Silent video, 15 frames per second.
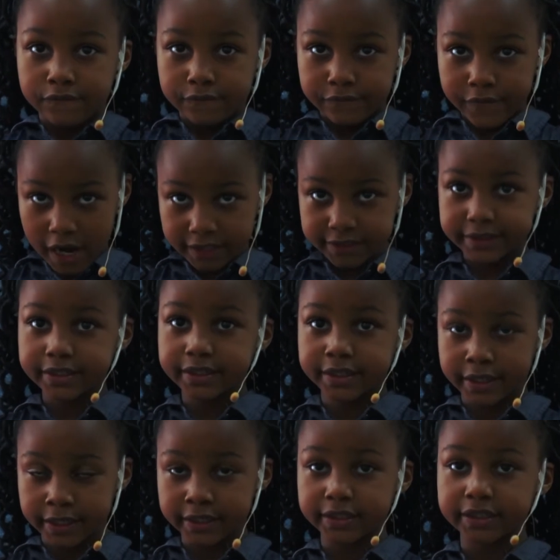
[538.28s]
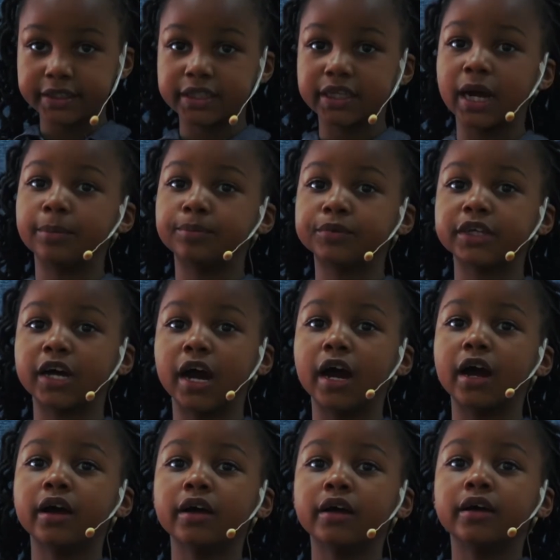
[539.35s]
1 Kings chapter
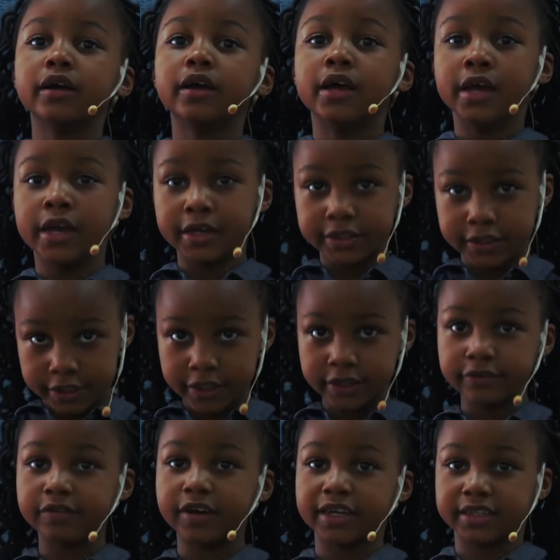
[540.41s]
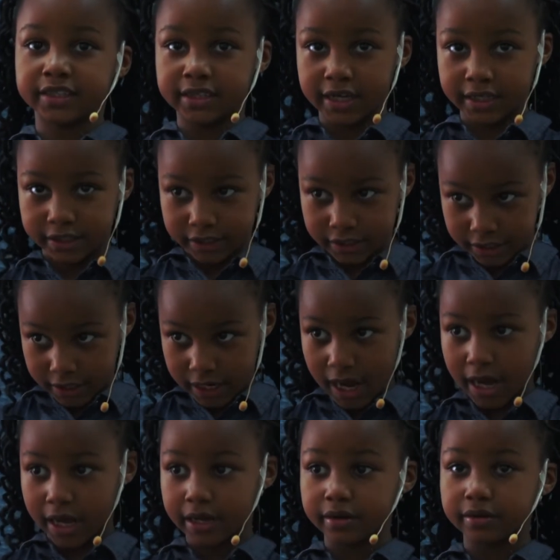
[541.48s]
18, verse
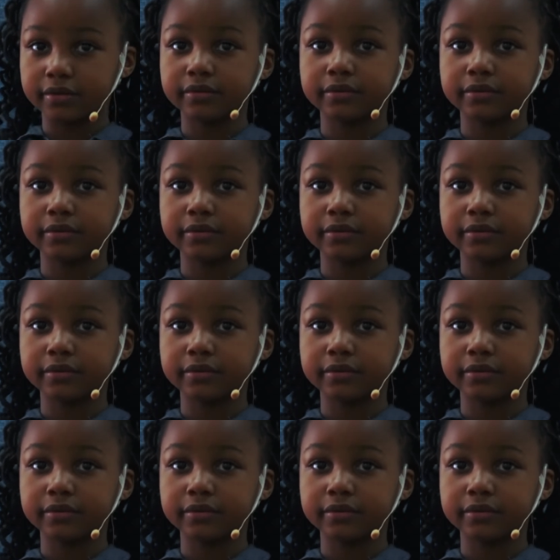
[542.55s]
39.